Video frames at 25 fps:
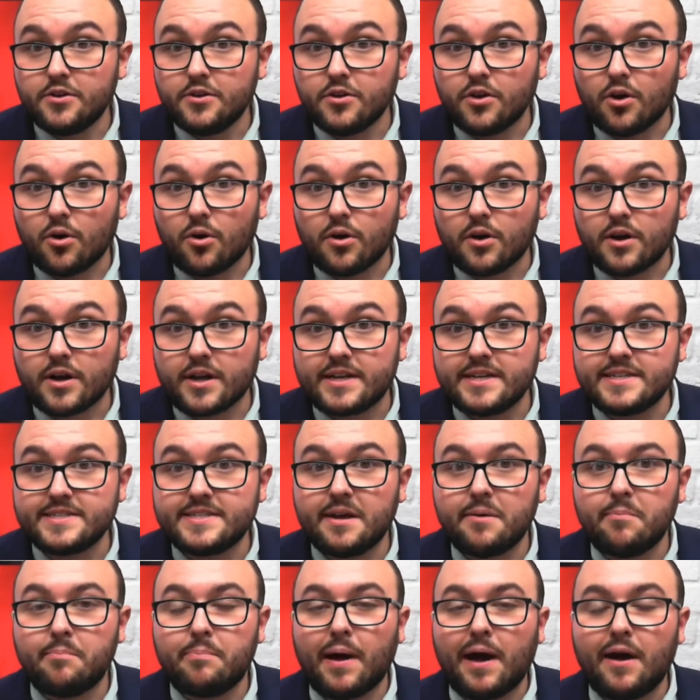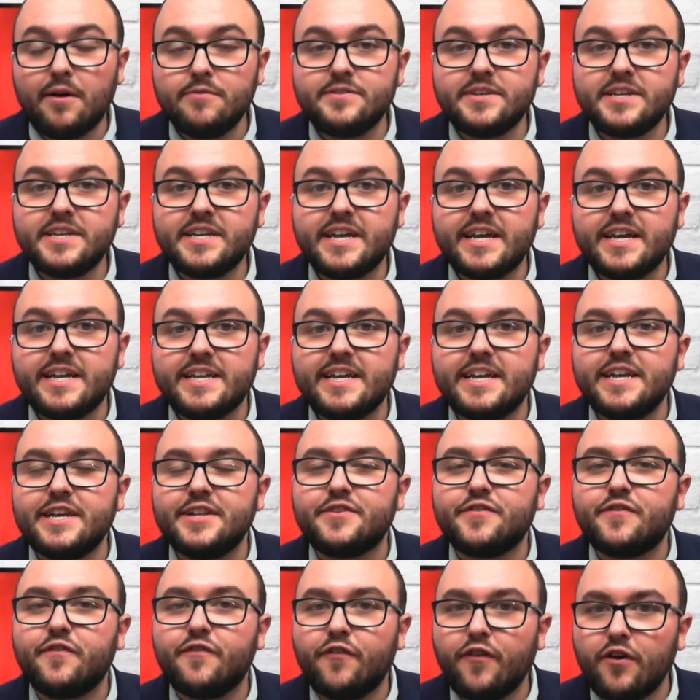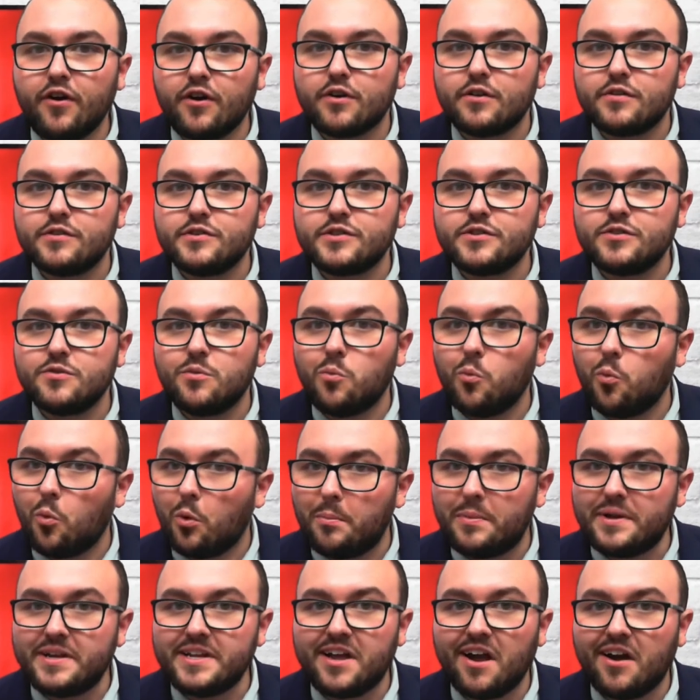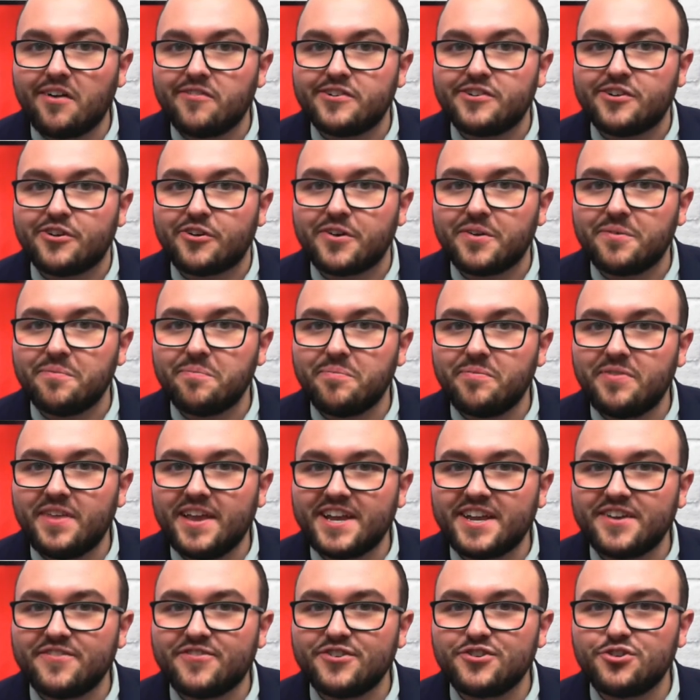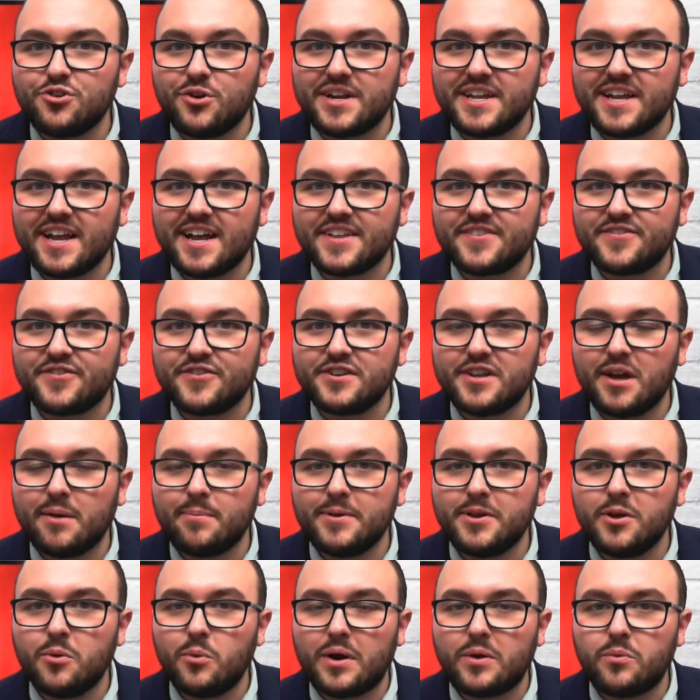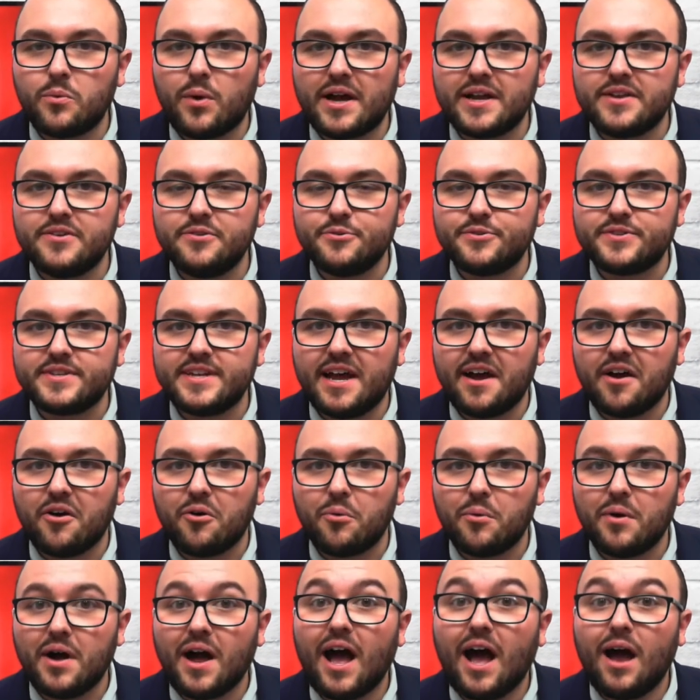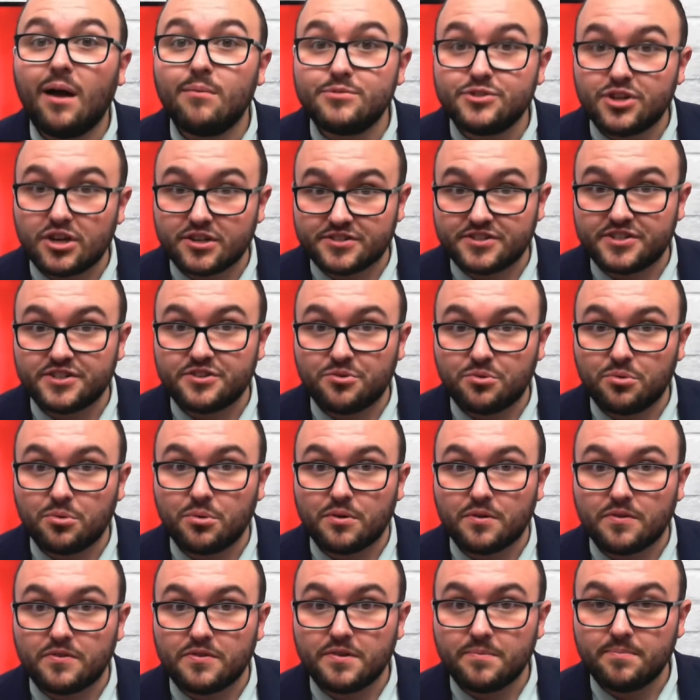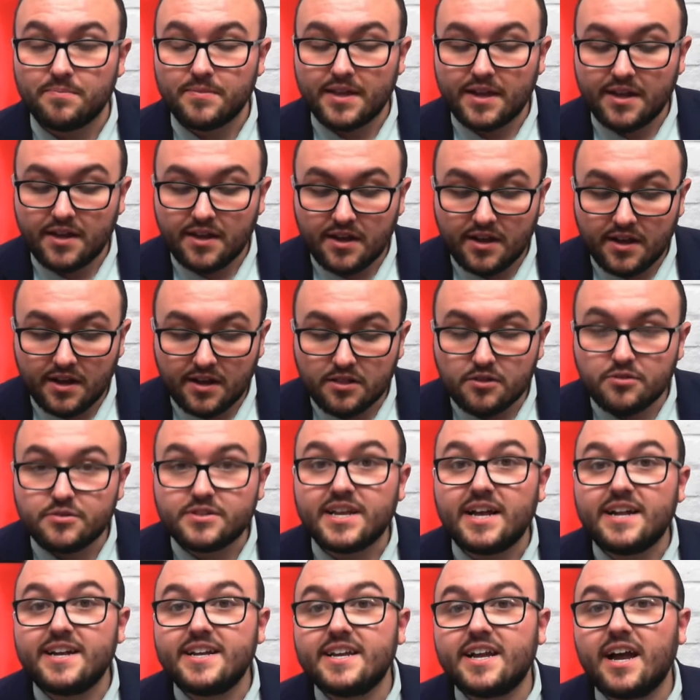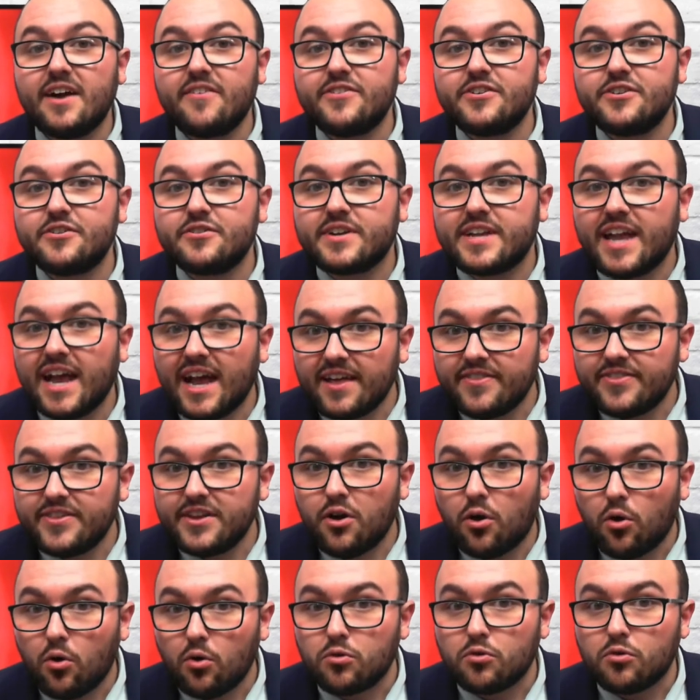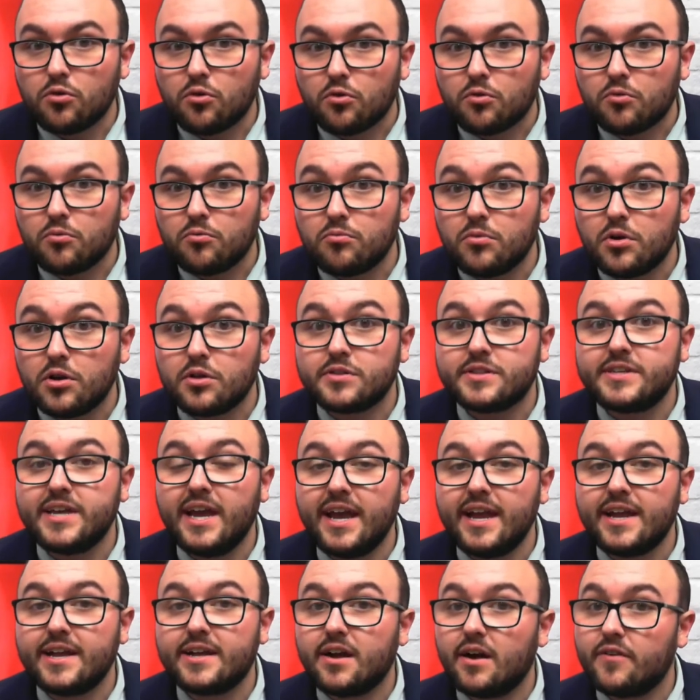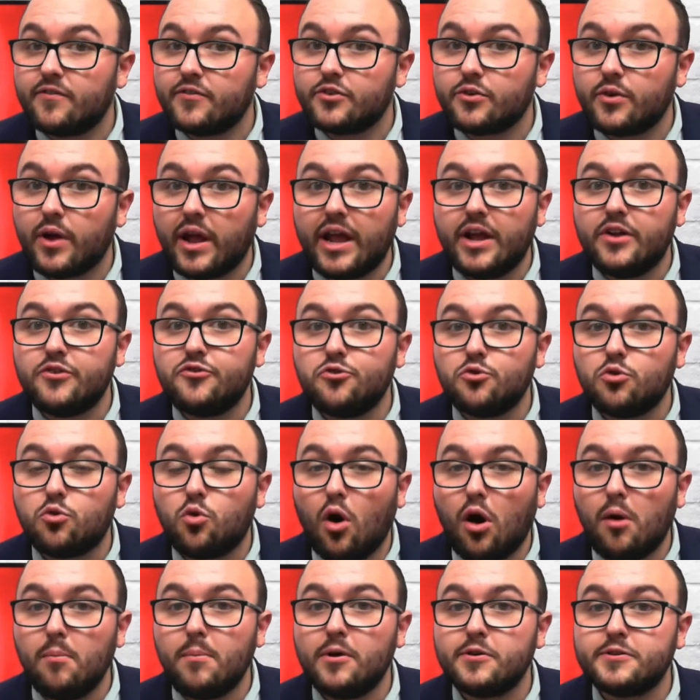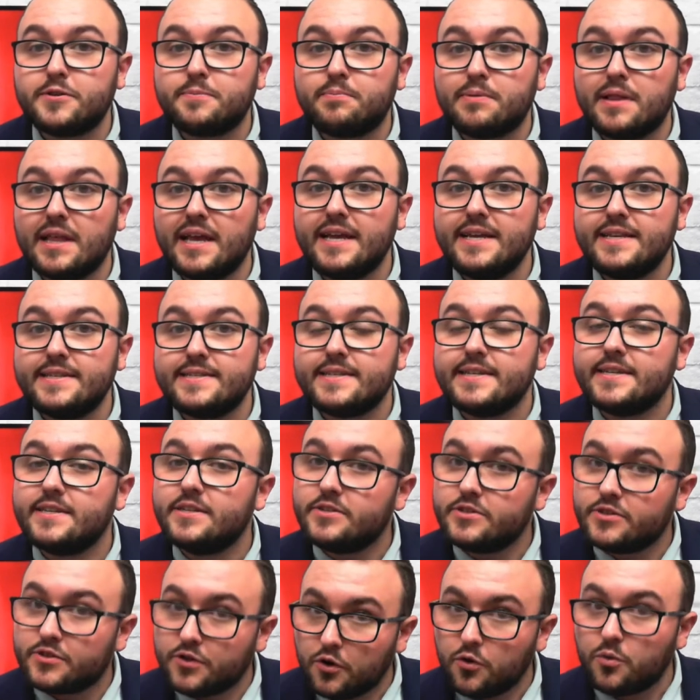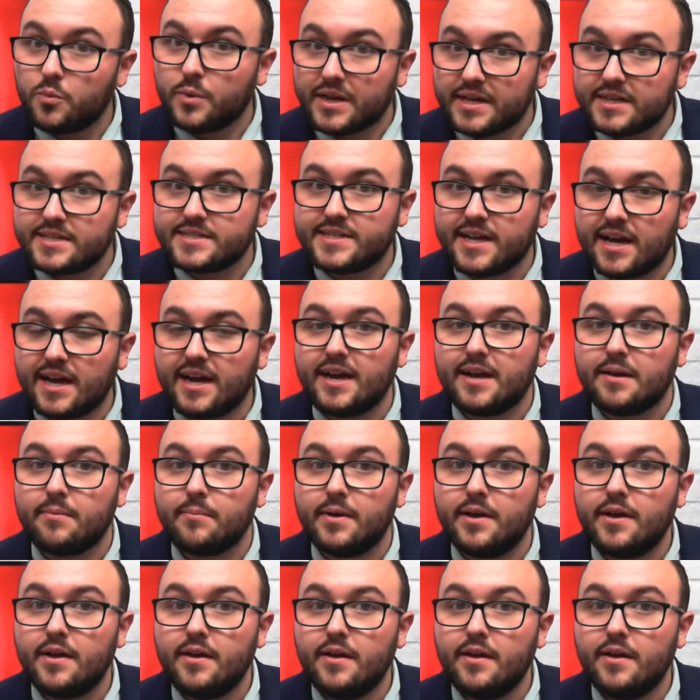York is about to get its first woman governor. Thank you for joining us for WNY News Now. I'm Justin Gould. Lieutenant Governor Kathy Hochul will take Governor Andrew Cuomo's place in 2 weeks' time.